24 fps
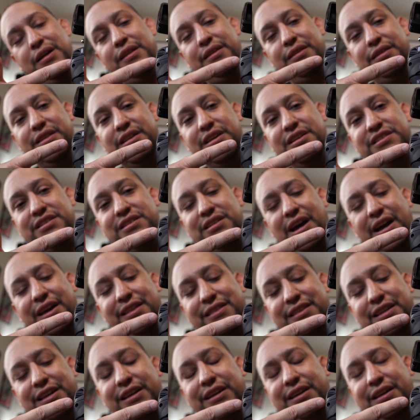This, I
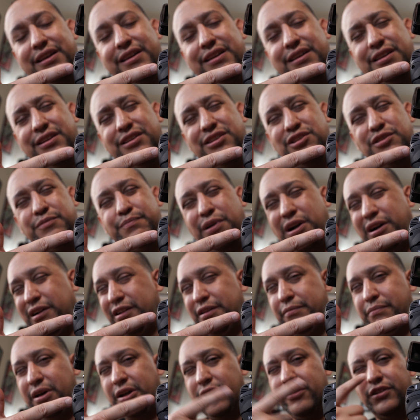think, is probably
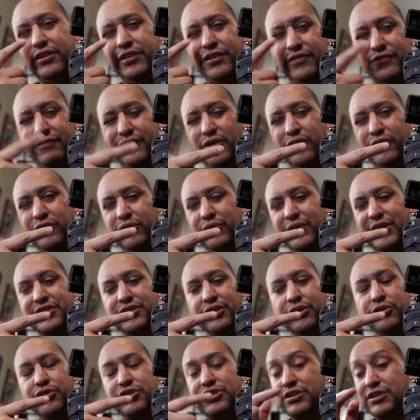better than the phone. The
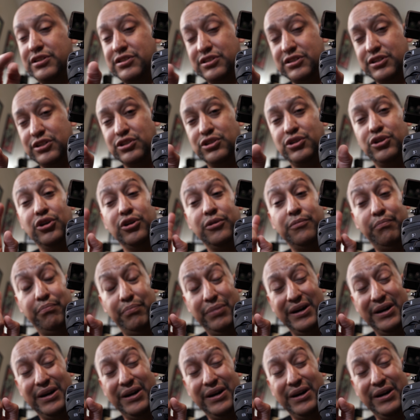resolution isn't as good,